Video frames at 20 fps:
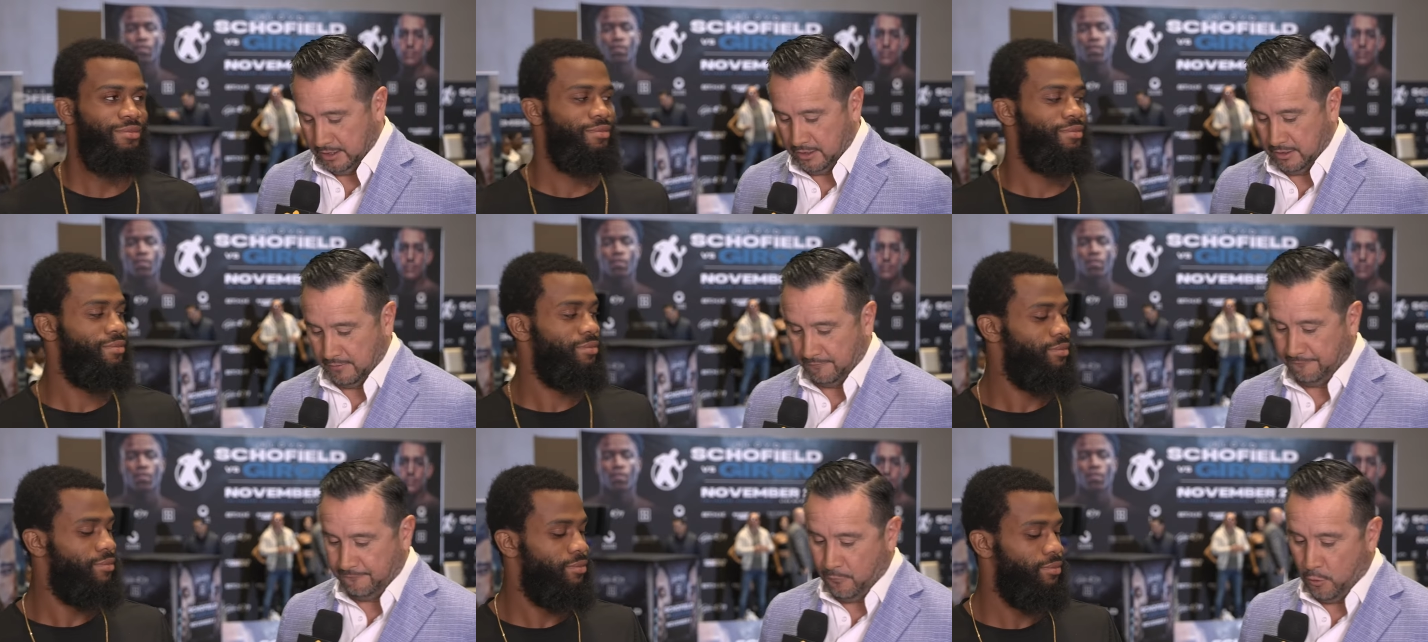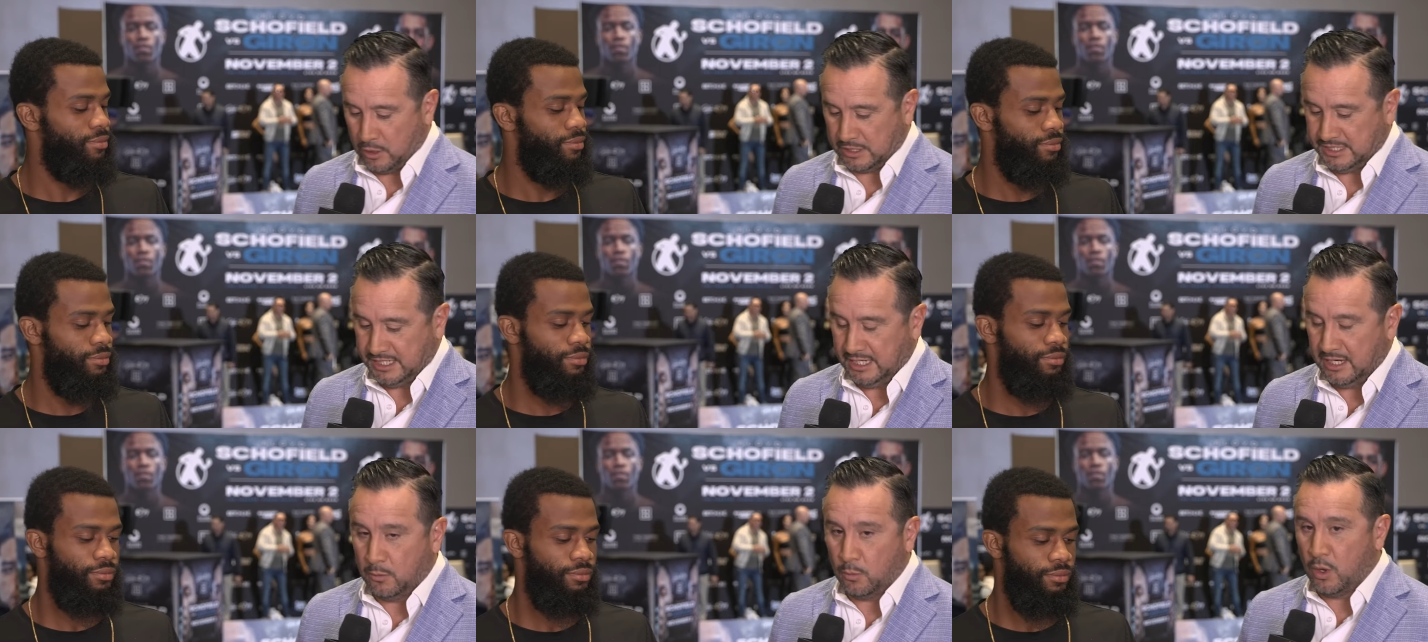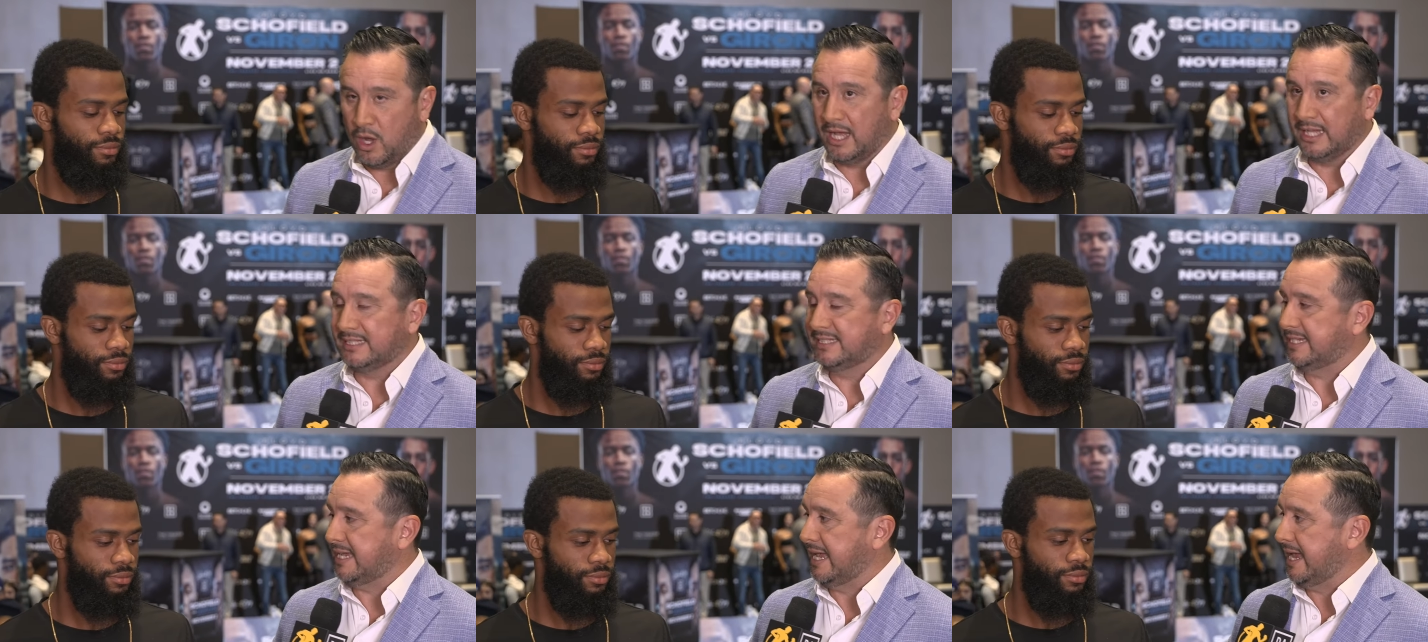Speaker 1: You're 14 and
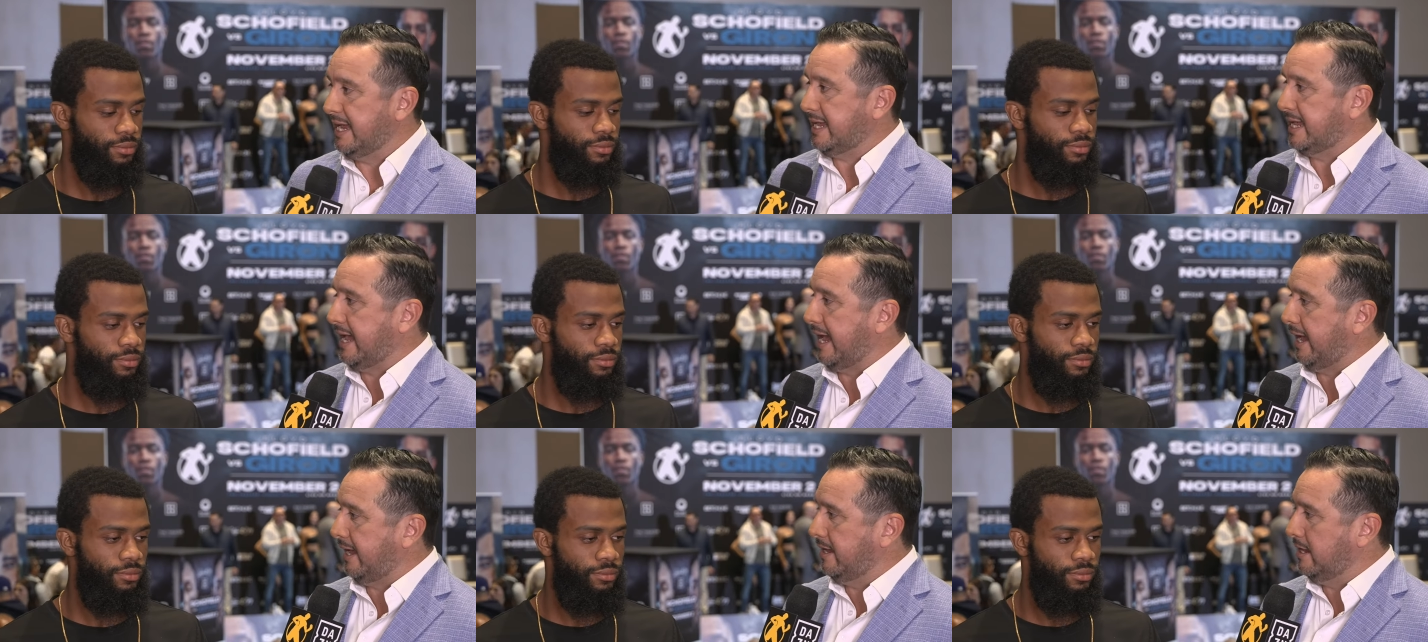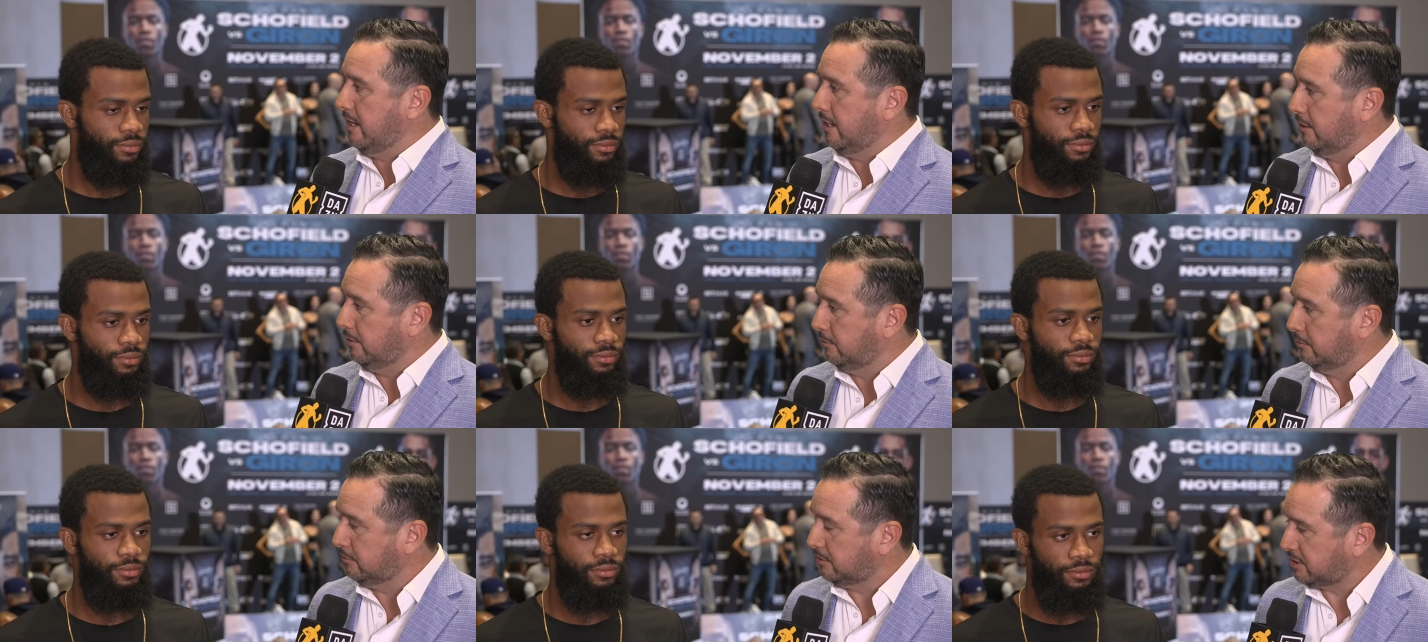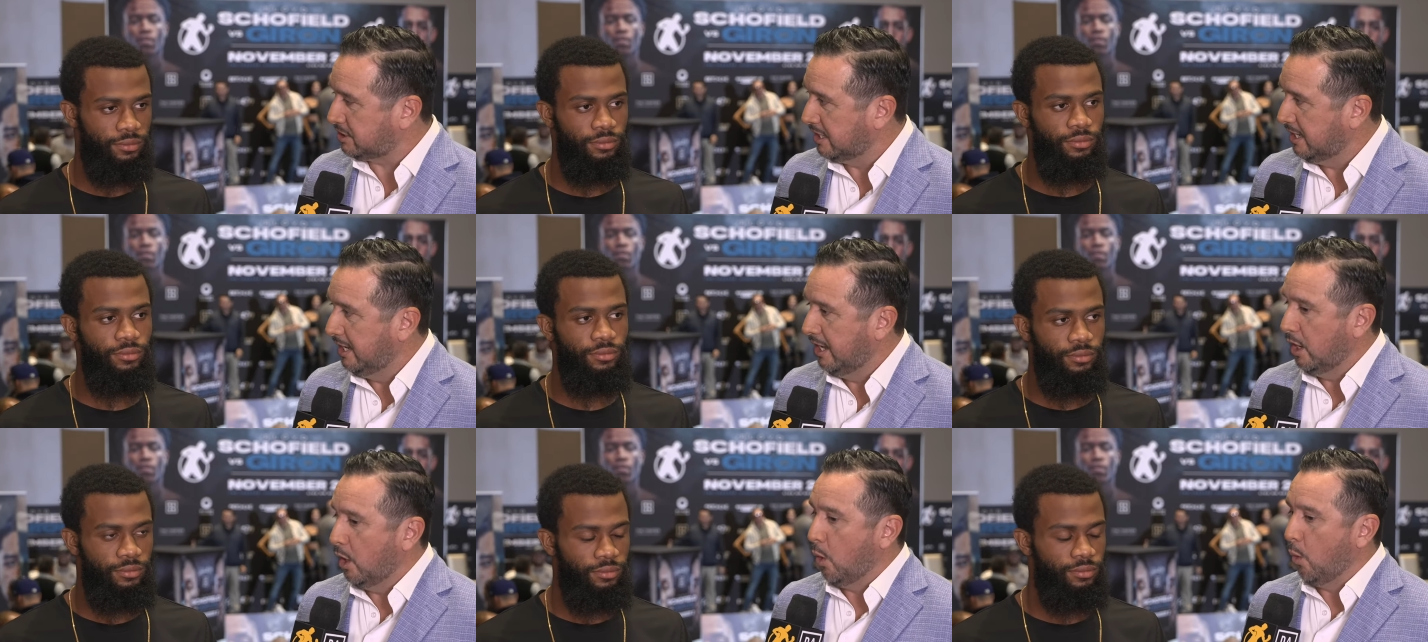1, 10 KOs.
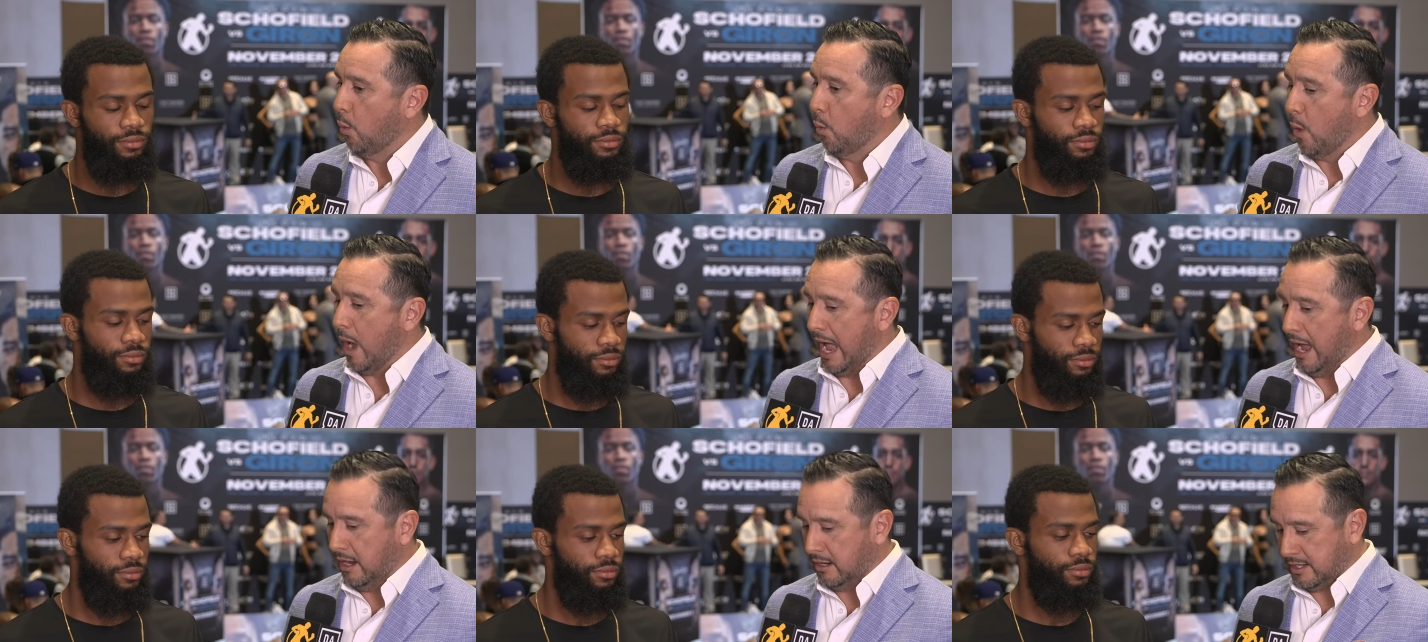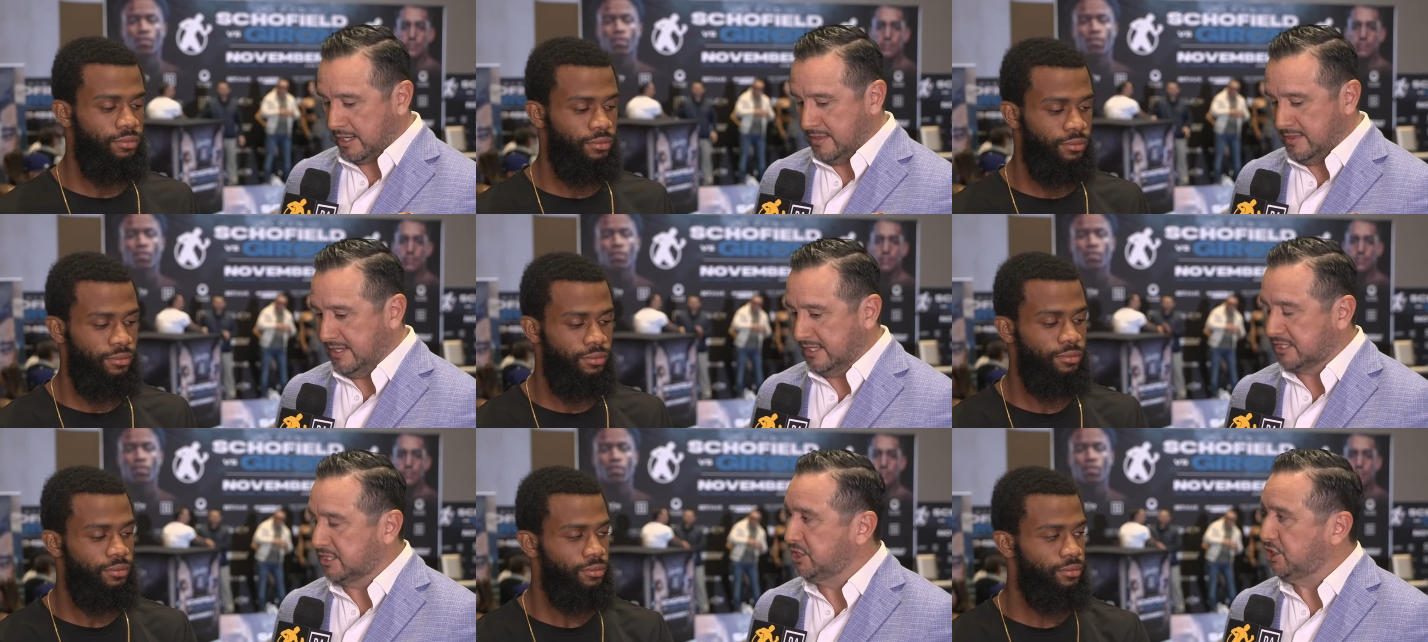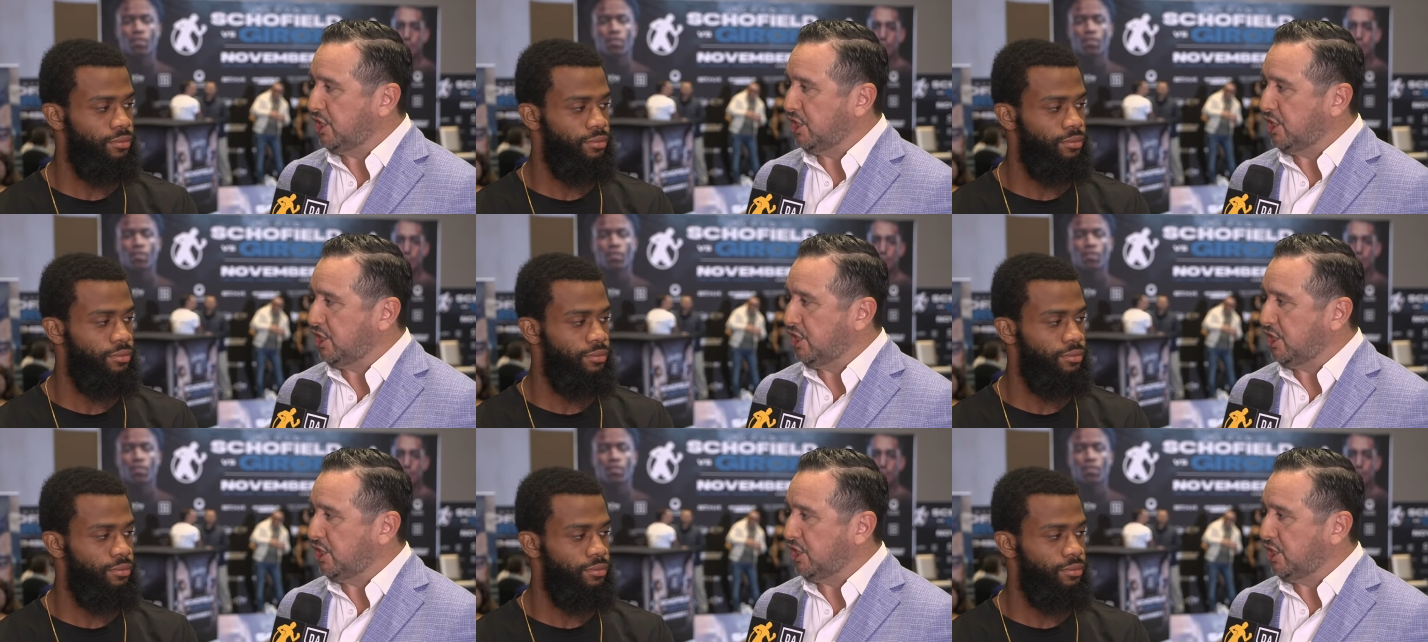How can this